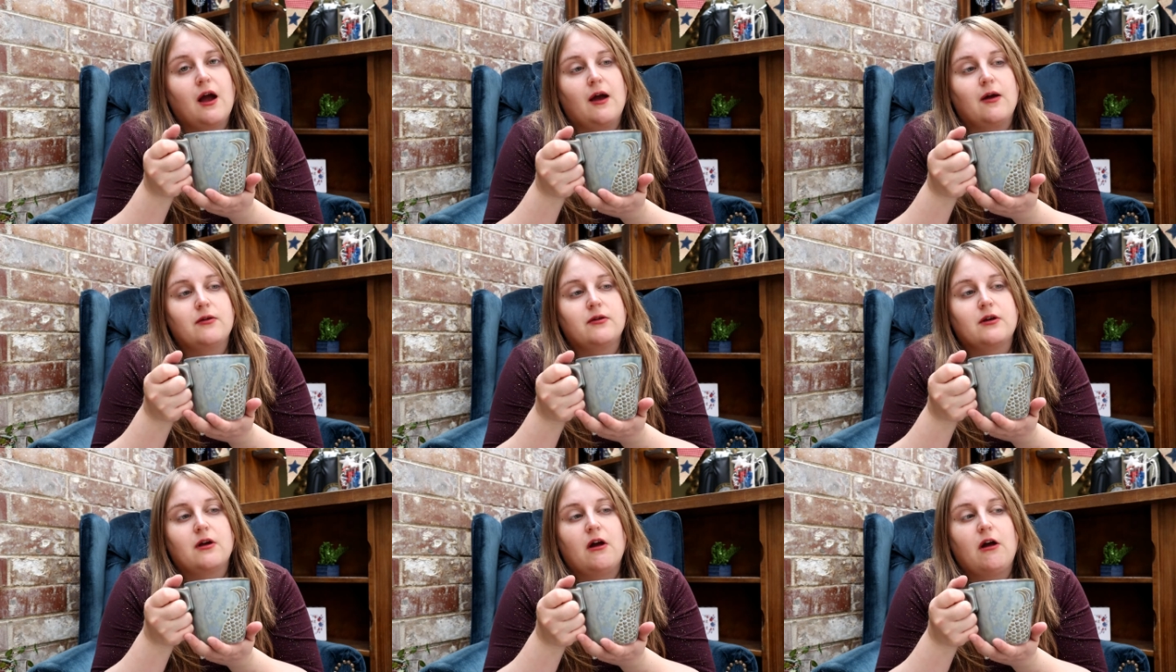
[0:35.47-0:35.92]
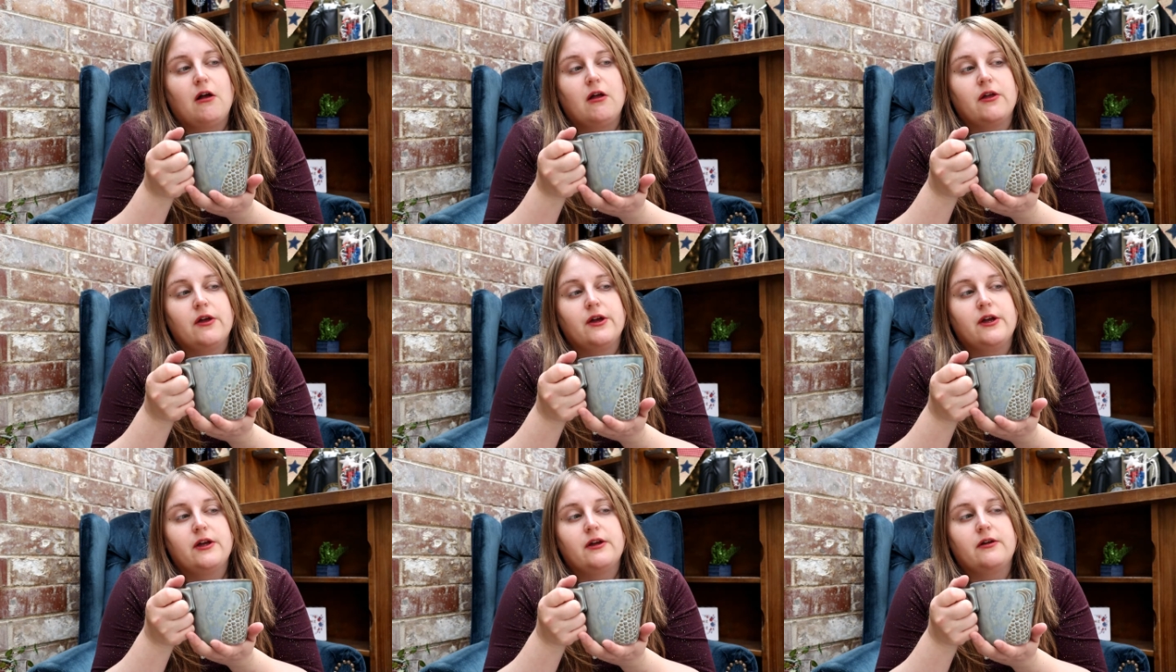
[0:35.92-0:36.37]
I would
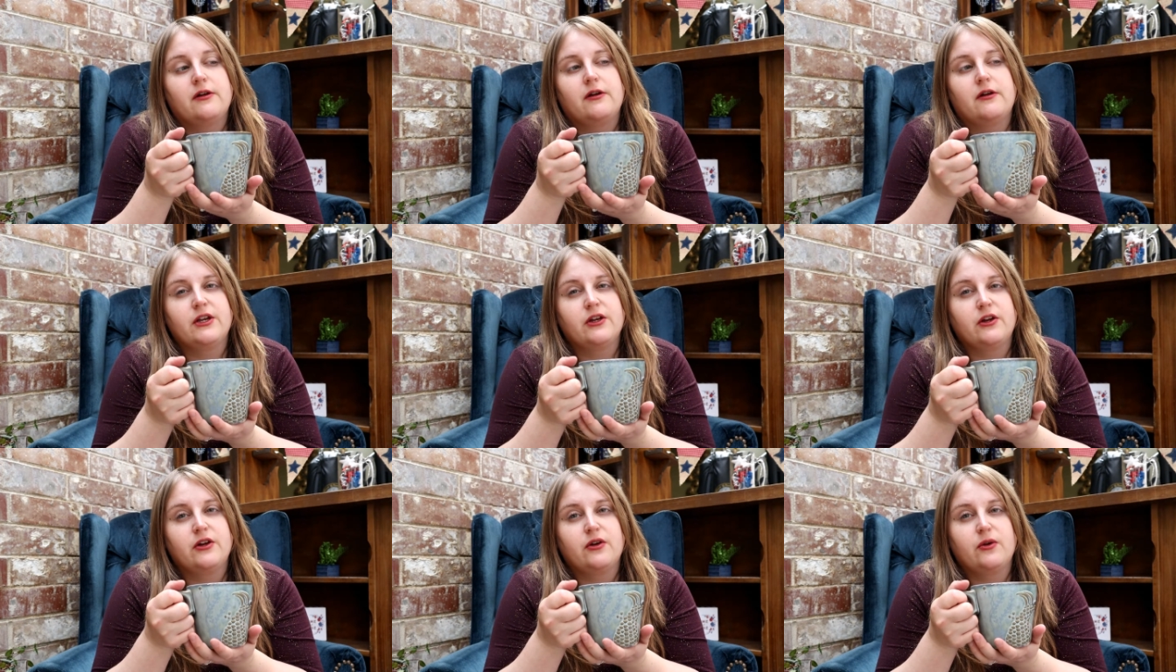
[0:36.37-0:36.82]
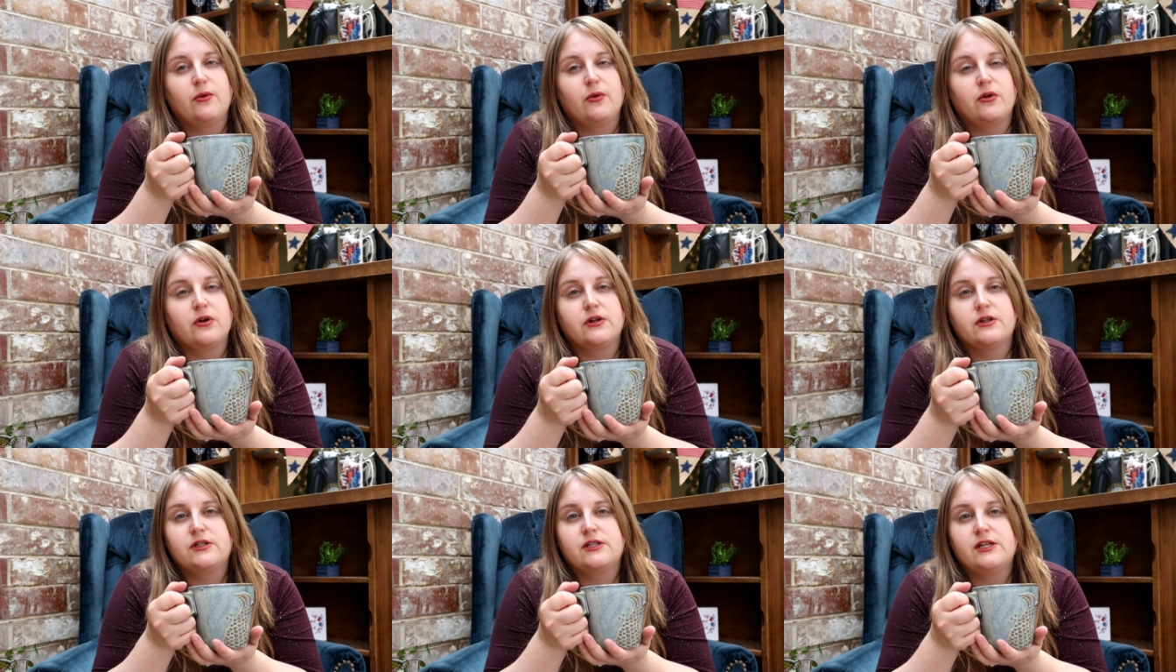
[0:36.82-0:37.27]
call it like a
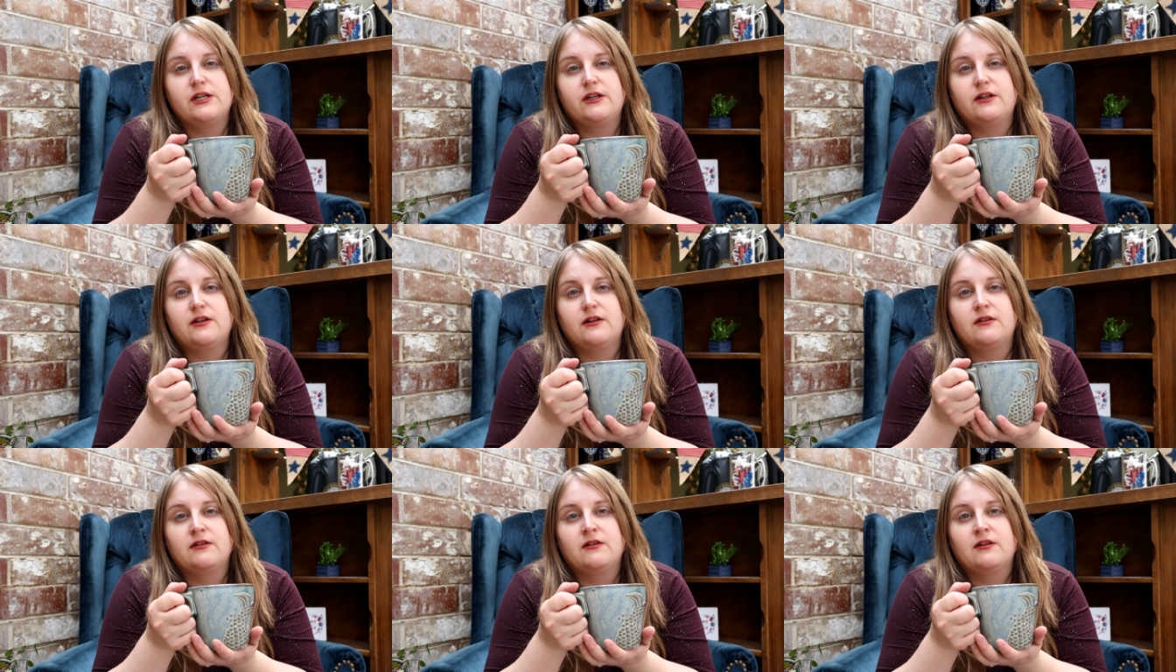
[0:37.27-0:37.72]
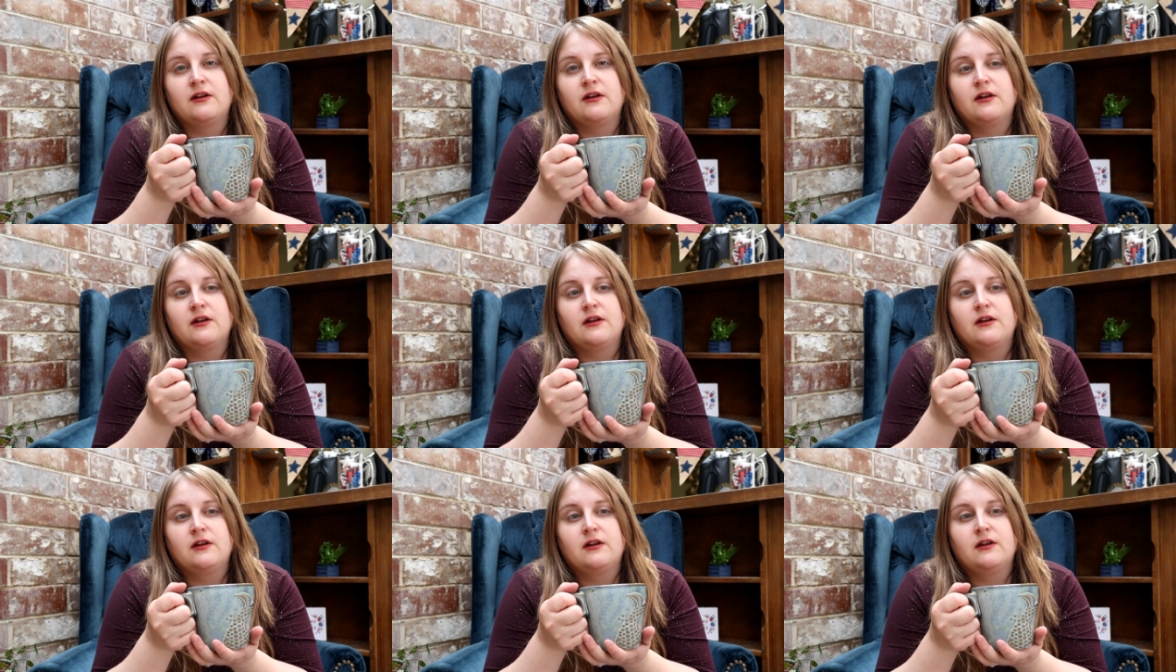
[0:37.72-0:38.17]
quarantine
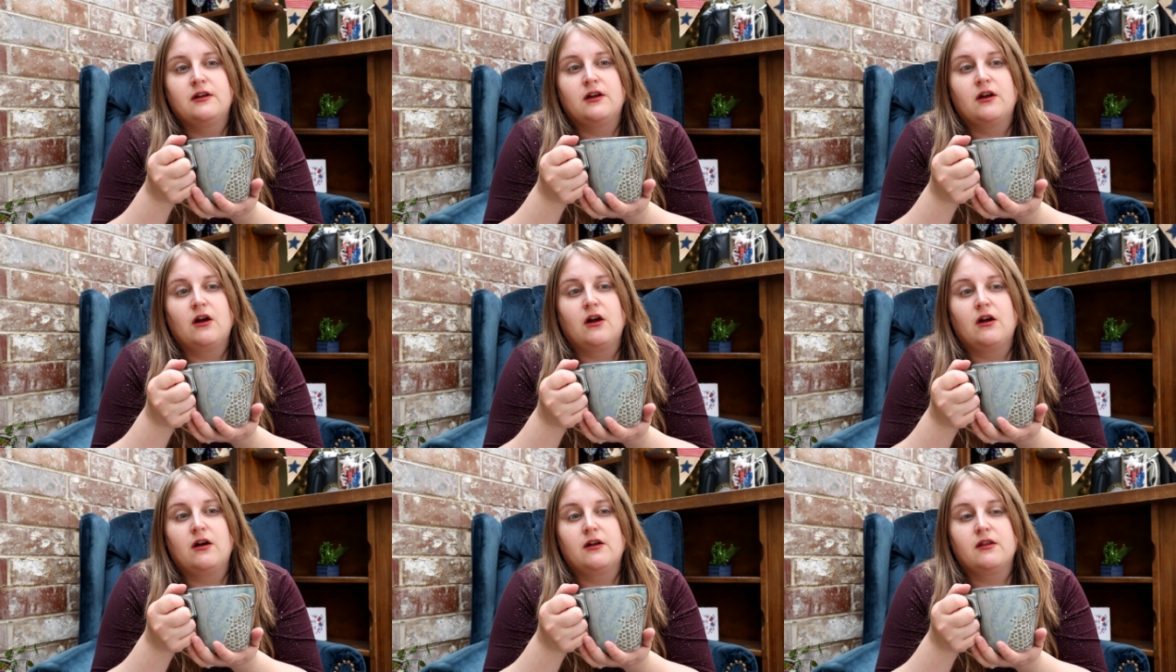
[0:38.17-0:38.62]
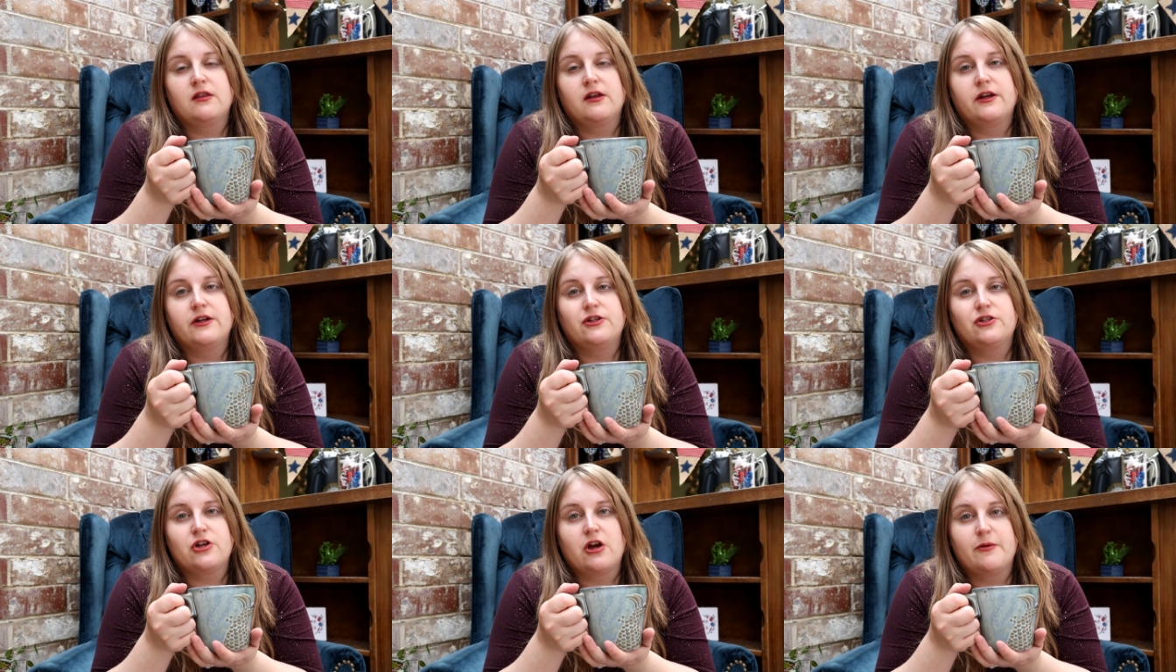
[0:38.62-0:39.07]

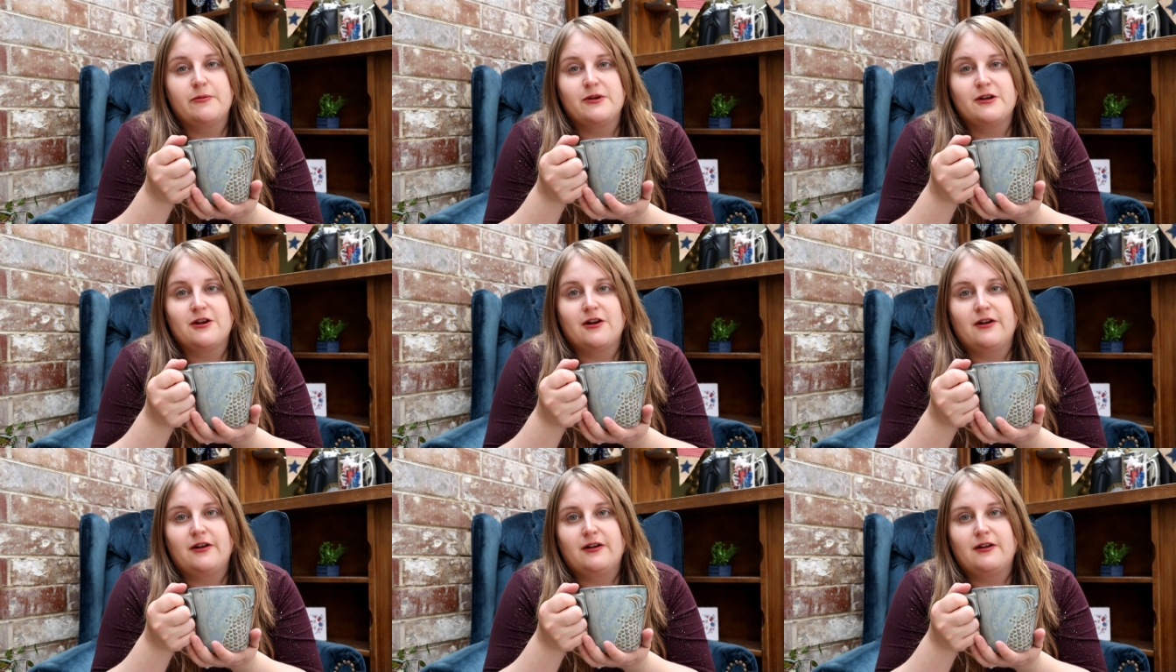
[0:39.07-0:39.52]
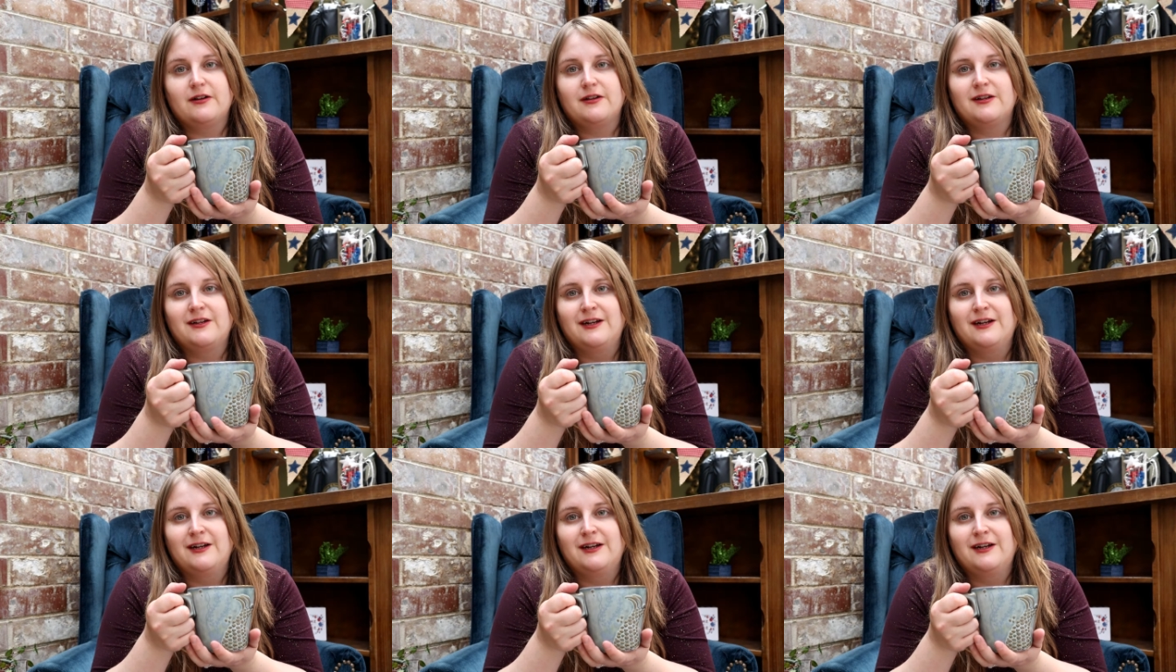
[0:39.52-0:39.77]
online shopping haul.